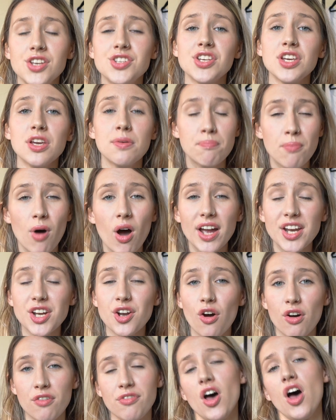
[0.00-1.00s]
So you might
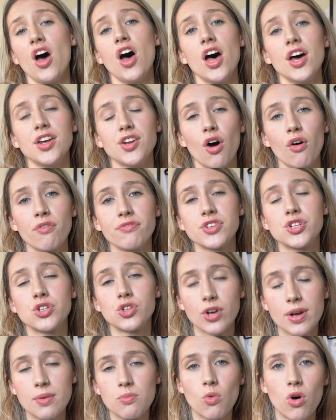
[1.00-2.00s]
not have heard of the
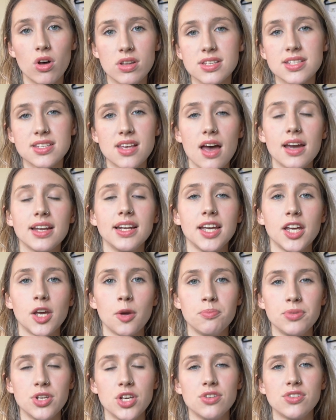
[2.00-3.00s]
Trimm One cycling
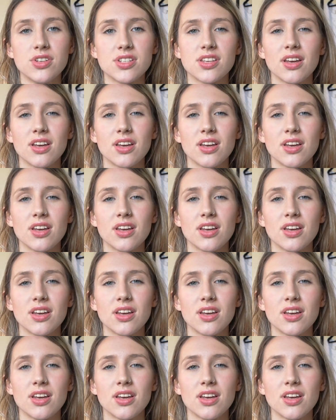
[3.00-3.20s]
computer,